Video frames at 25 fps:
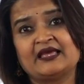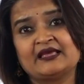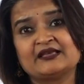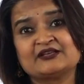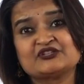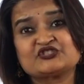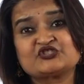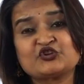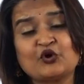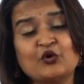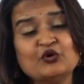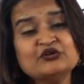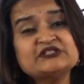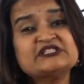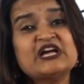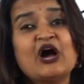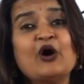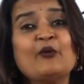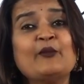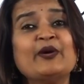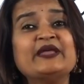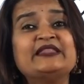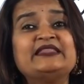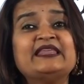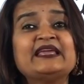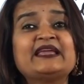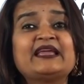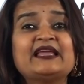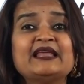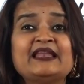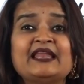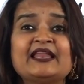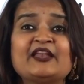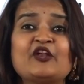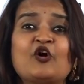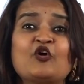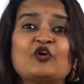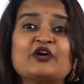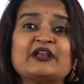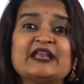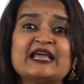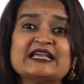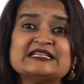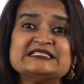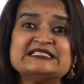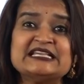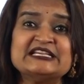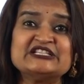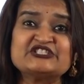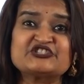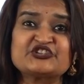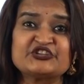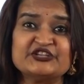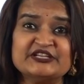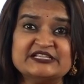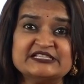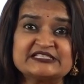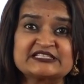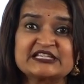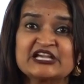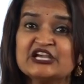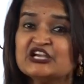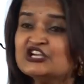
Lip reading: shows how ethical an organization is.